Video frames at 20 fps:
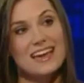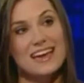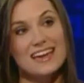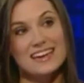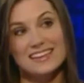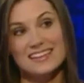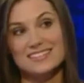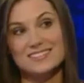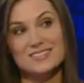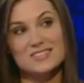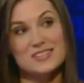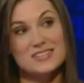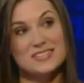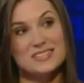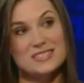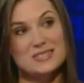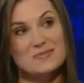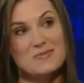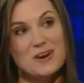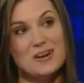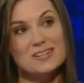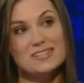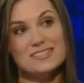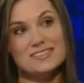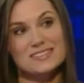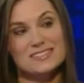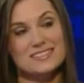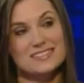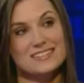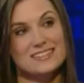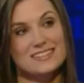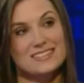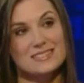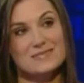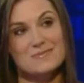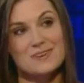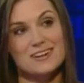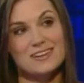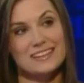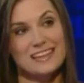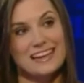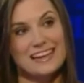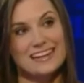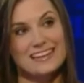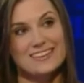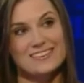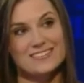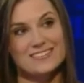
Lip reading: Hey, he's smart to listen to a smart lady.